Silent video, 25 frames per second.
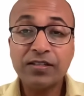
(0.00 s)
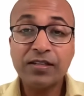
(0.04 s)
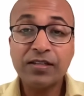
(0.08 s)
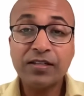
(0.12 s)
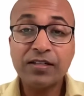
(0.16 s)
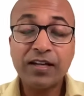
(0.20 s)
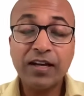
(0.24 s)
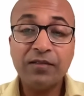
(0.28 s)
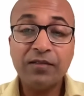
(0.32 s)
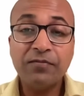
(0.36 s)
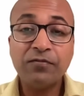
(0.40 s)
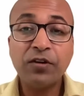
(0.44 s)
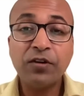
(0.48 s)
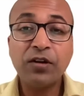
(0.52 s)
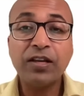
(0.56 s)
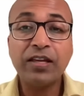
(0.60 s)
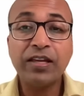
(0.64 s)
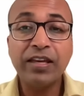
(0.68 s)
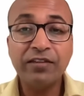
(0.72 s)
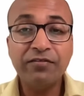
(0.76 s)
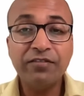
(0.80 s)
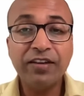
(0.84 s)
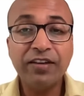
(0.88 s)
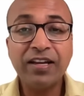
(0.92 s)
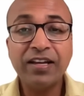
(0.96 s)
is the time for
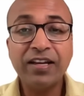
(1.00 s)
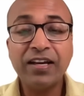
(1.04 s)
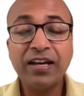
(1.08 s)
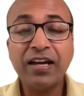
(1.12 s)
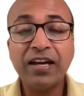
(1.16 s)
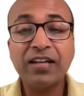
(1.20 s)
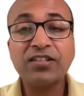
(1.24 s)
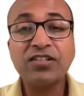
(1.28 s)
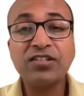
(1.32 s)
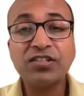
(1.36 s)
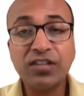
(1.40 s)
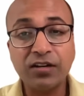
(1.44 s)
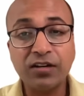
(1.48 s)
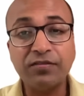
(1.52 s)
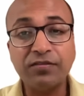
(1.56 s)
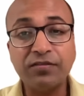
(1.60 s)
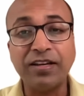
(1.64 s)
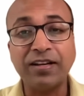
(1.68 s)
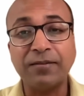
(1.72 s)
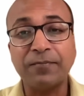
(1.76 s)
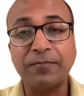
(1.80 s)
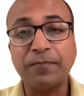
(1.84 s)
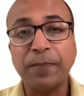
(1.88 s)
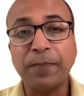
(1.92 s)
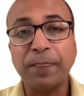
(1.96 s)
giving and
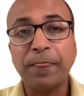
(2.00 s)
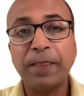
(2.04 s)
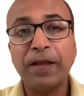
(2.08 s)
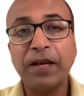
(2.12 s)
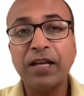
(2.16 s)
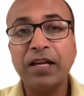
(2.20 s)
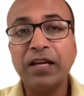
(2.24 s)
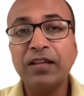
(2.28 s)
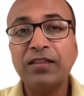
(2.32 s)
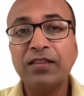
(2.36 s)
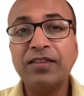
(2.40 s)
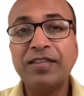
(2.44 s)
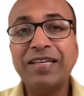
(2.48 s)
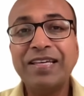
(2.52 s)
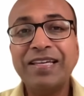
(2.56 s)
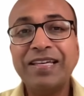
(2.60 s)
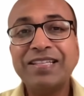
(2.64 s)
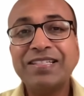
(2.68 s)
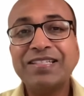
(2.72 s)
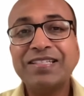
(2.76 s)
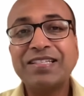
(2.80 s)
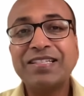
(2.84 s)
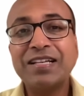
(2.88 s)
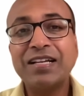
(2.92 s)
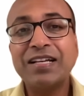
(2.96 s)
serving.
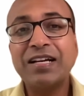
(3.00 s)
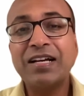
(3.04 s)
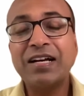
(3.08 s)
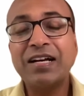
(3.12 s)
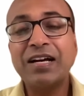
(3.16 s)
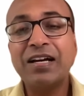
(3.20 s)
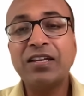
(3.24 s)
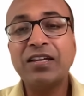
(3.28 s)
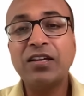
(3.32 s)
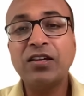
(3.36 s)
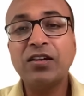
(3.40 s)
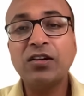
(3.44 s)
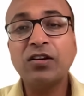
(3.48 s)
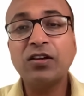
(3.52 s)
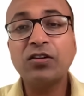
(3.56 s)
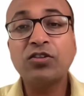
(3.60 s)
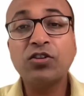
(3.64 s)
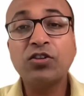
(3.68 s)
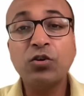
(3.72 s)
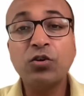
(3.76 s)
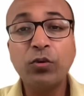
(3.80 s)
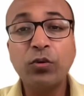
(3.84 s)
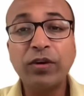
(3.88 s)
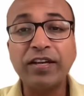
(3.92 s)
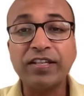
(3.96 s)
These
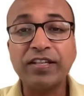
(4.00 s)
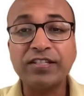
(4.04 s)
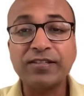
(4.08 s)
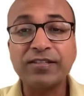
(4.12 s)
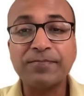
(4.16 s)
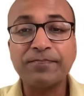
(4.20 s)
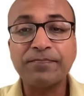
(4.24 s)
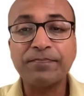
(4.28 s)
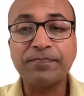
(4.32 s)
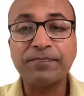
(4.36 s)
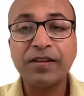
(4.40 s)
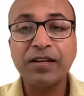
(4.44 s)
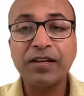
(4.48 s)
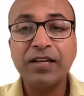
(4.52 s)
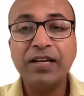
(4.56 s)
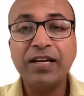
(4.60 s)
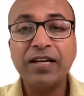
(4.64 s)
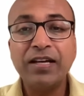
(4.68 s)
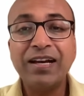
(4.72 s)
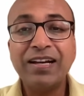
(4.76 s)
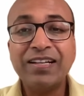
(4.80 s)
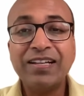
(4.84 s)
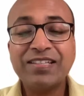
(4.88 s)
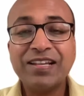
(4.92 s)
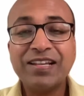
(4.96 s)
2 weeks,
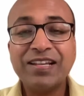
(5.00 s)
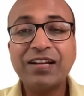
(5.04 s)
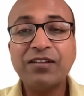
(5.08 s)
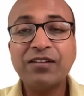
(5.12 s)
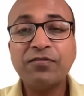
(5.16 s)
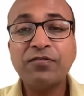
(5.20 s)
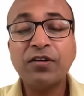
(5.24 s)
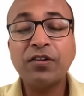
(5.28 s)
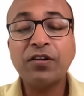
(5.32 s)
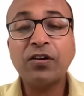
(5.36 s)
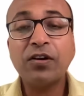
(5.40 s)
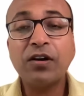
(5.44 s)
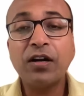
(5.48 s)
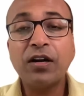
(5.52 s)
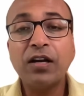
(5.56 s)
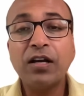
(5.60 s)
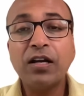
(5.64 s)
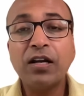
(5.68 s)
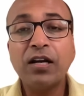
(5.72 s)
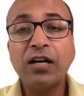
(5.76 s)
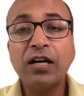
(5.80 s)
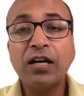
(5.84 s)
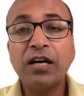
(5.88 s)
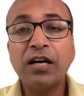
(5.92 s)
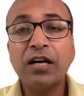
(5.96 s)
excellent for
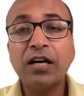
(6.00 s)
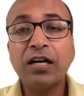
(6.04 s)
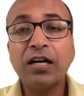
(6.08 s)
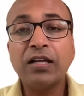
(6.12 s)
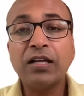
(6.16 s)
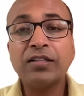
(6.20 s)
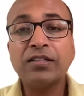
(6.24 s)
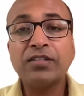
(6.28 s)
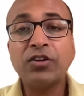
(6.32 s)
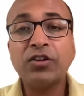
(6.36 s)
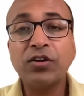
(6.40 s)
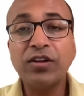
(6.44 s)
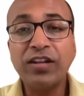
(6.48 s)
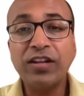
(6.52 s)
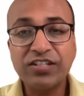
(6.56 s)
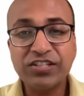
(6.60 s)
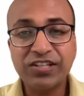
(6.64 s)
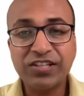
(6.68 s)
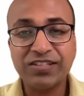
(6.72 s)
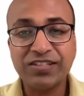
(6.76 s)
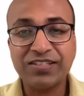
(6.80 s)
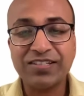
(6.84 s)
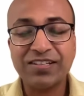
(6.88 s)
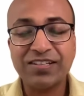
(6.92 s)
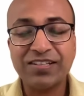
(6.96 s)

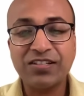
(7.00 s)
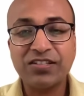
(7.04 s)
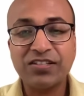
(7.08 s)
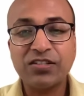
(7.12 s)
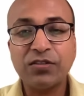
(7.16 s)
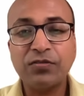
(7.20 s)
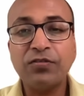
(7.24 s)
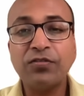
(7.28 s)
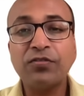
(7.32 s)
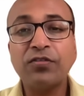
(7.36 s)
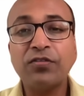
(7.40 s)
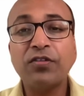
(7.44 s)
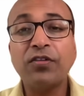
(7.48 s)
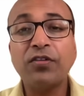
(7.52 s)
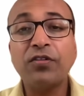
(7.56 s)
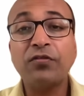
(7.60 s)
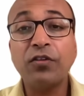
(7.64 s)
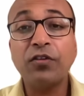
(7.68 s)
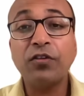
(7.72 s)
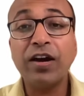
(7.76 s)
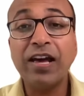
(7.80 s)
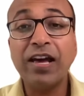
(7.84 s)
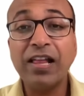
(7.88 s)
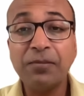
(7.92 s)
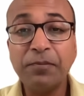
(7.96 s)
donations. So
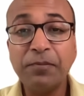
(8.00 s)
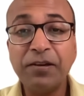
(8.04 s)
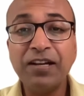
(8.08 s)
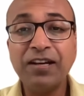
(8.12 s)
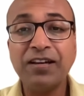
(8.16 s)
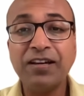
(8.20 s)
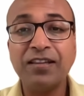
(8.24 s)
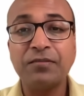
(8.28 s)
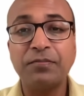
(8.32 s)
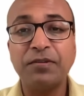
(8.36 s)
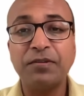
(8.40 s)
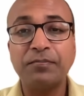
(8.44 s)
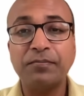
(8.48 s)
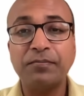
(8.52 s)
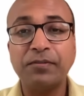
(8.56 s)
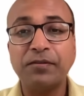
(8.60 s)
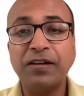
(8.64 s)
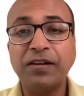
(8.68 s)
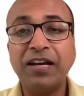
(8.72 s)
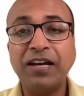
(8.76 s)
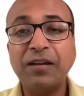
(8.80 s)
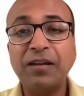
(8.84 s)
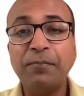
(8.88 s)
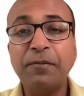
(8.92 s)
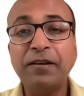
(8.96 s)
for helping other people,
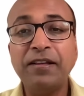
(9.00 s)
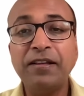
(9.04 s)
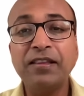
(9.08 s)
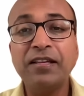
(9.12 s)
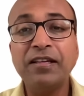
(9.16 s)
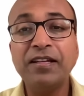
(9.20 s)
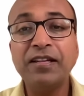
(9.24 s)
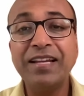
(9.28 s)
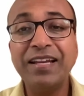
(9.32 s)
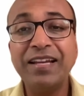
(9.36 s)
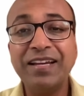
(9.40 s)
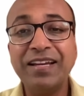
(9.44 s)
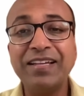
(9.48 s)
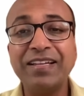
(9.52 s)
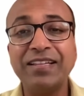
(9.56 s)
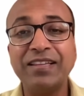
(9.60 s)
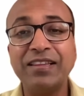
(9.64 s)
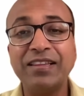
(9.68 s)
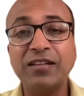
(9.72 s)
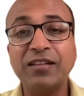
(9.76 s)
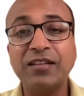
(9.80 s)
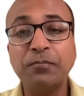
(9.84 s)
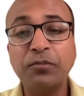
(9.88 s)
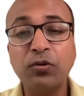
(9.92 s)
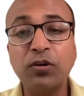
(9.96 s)
helping the needy,
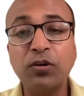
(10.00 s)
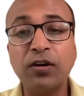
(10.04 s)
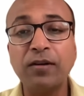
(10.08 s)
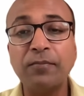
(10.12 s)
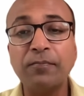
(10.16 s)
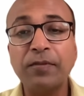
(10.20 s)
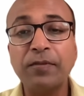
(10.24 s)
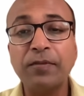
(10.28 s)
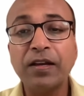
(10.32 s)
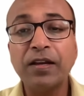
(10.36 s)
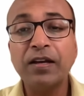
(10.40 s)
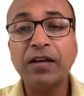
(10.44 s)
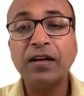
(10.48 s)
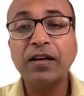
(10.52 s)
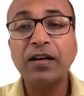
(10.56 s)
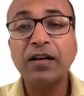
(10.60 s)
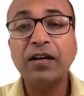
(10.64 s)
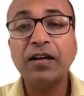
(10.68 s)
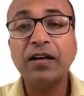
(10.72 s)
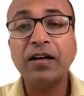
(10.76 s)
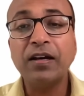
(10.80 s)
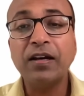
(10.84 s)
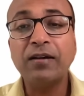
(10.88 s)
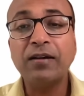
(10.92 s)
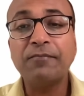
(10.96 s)
the poor,
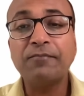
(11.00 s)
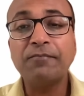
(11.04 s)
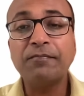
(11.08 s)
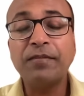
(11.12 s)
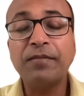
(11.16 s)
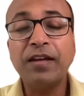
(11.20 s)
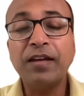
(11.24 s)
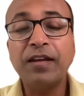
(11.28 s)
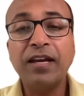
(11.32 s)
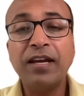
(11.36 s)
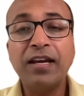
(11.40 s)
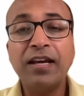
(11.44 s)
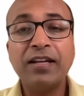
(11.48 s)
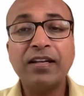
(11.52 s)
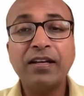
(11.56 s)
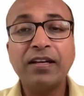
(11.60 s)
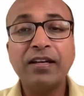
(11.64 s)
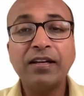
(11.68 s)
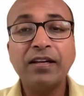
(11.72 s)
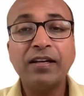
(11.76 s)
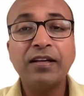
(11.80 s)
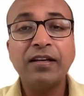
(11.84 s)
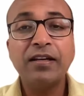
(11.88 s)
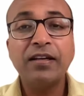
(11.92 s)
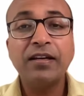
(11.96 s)
and
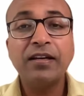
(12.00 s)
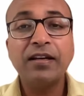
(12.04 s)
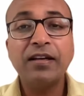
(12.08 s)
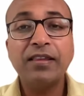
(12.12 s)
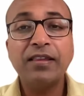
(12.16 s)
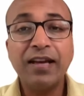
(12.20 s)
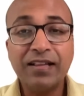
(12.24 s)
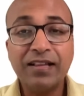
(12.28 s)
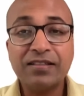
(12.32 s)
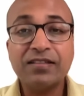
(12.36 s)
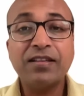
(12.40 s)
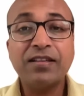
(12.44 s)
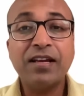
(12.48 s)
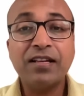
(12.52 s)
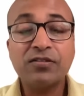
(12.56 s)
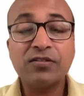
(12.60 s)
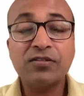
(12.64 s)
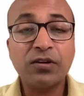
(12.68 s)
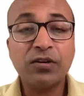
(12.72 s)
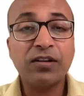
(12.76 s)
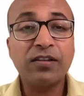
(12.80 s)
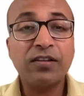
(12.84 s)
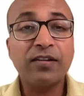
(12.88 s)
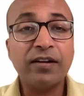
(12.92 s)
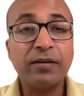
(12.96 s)
that's
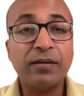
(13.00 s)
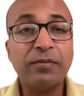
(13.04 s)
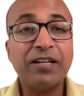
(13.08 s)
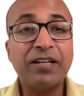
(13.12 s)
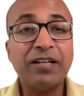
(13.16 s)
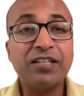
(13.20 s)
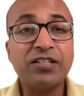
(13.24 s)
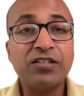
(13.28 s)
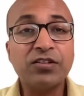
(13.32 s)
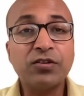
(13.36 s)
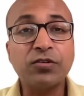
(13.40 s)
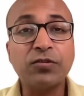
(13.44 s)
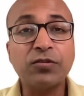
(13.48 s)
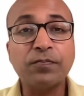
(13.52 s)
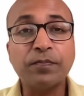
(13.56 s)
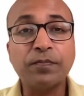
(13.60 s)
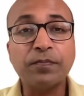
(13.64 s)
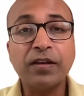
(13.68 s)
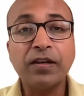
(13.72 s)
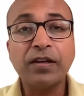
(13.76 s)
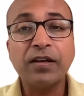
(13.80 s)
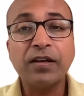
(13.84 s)
one of the remedies too.